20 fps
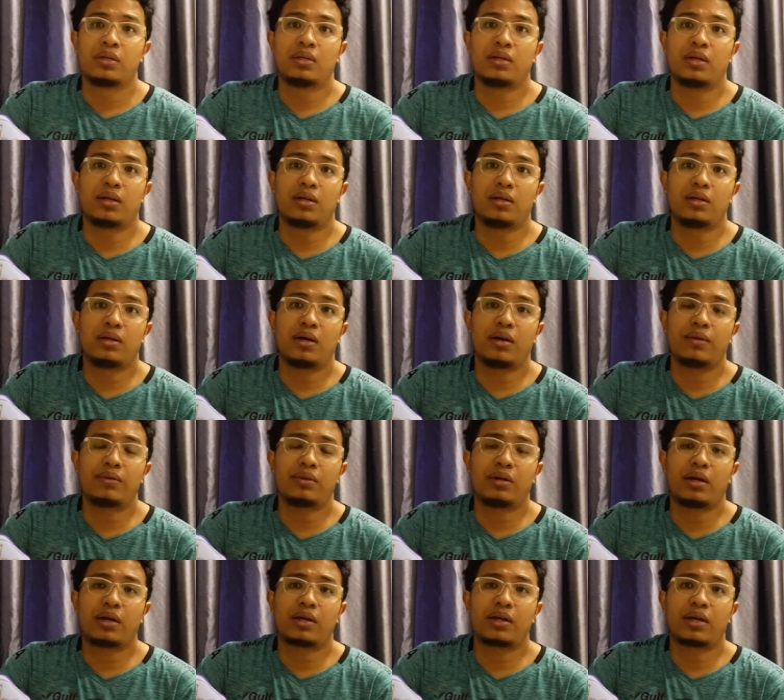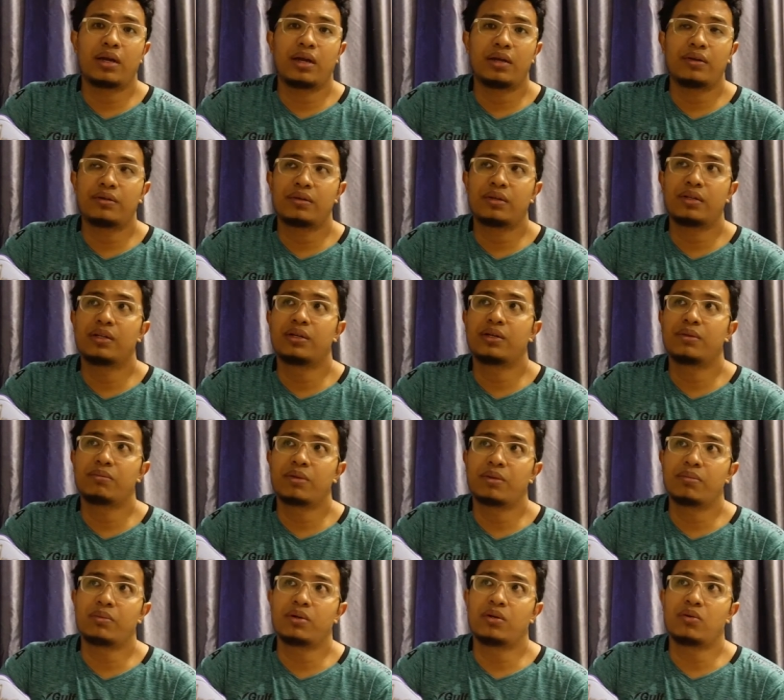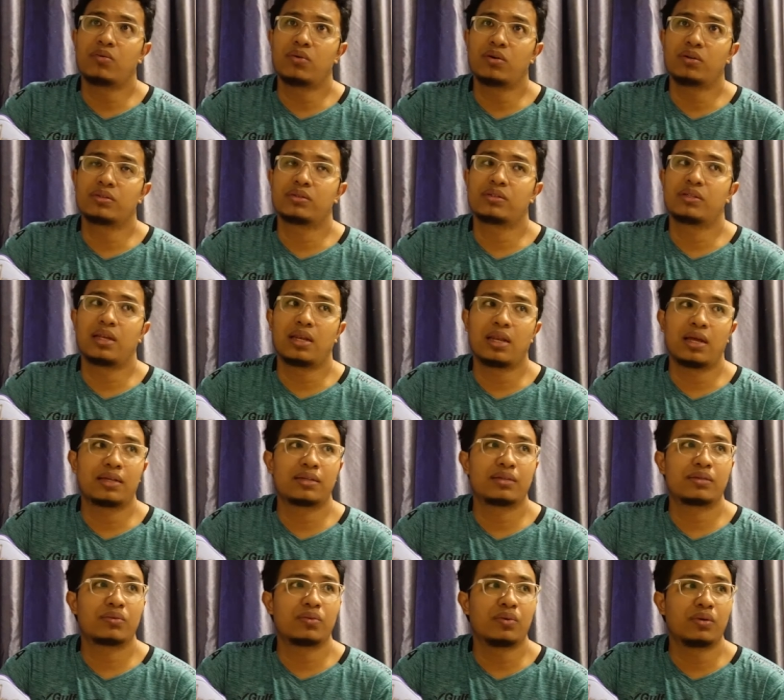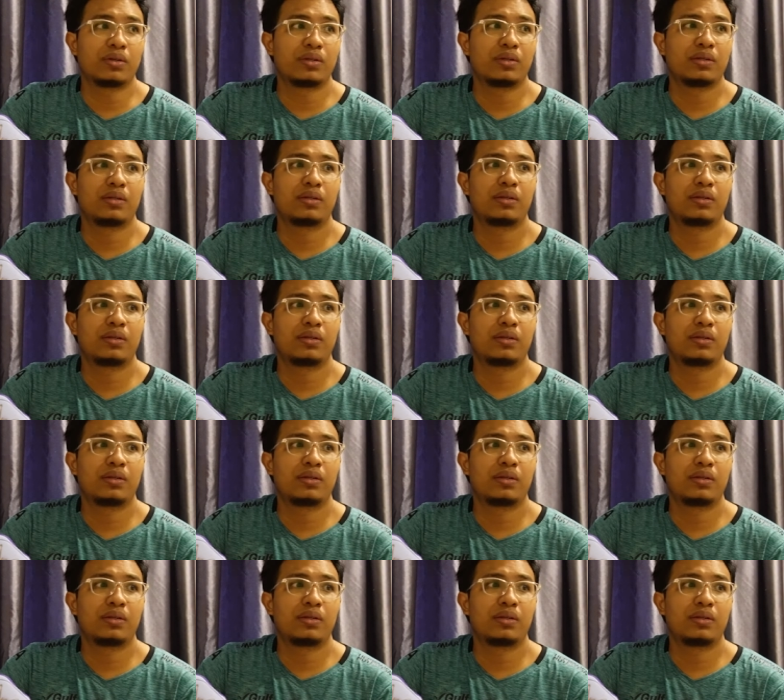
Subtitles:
I can't really remember what's the last one.